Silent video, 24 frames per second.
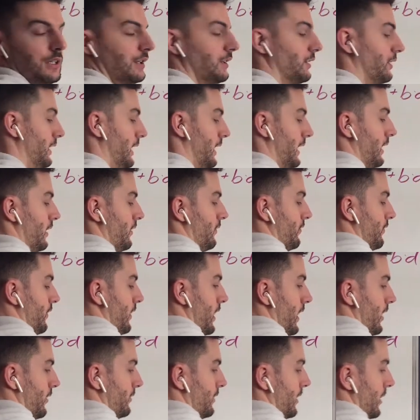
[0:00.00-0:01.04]
Negative
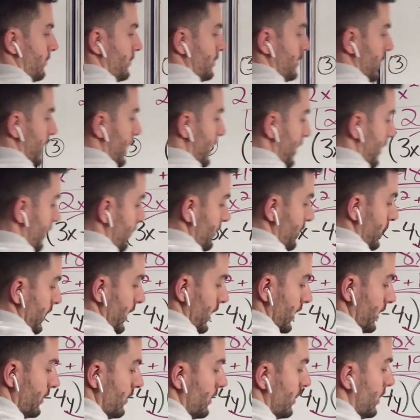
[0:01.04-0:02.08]
5 times negative
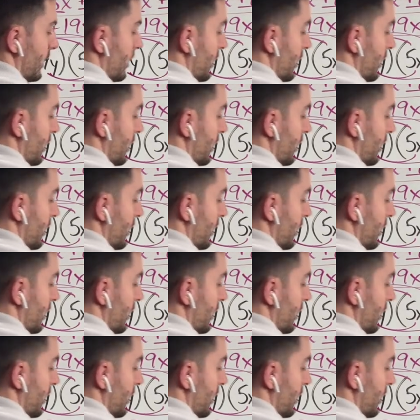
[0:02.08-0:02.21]
10,